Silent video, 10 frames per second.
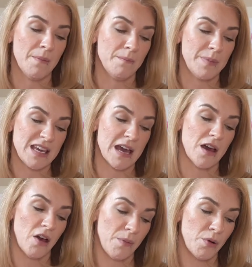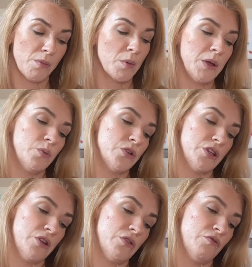But yeah, I probably
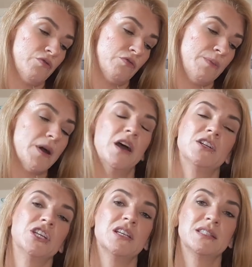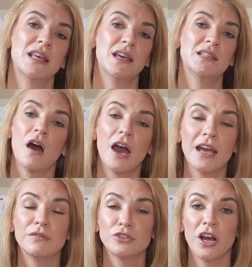wouldn't repurchase this. I
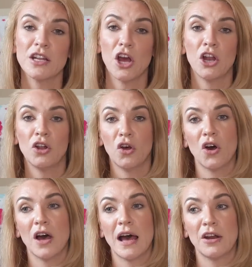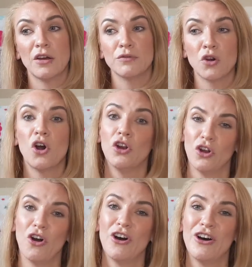have tried a lot, and I've got a
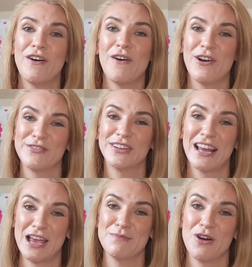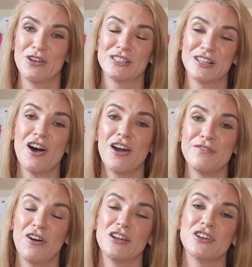lot of clay masks that I
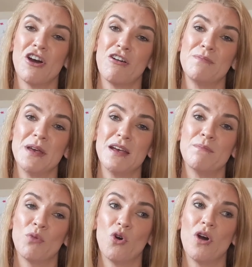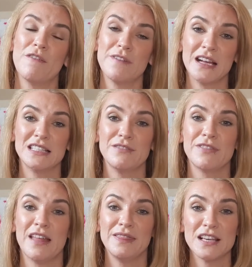find are a bit more effective
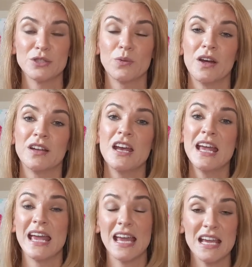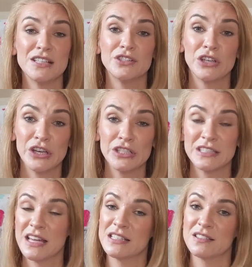than this one. It is good.
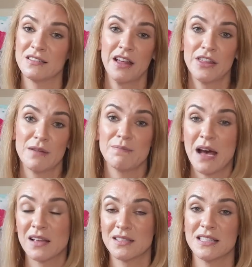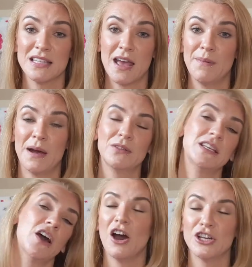There's nothing bad to say about
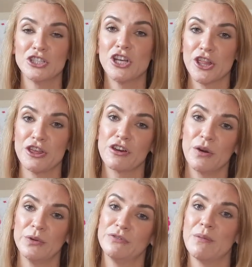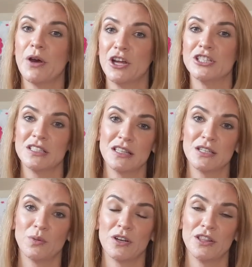it. I just don't think I would repurchase
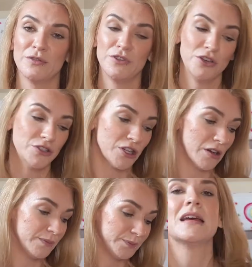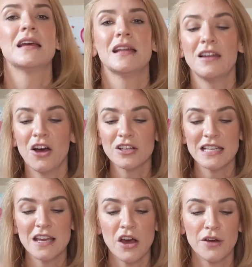this one in the future.
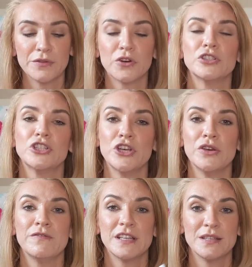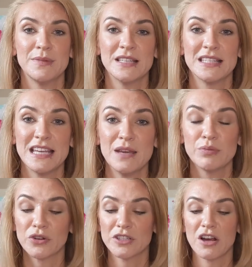Lastly, I've got two vitamin C
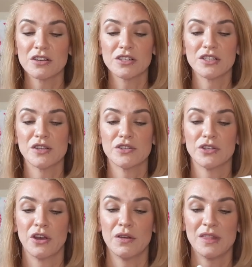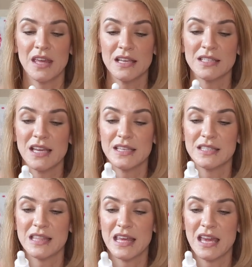products. So this
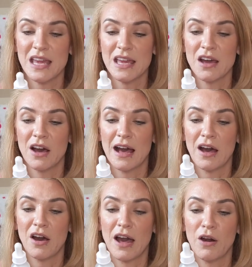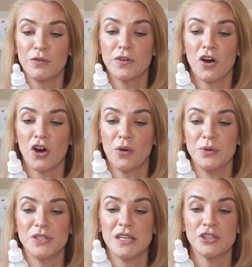is the Alpha
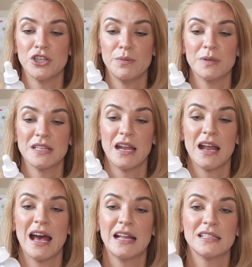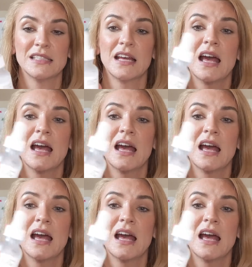Arbutin 2% and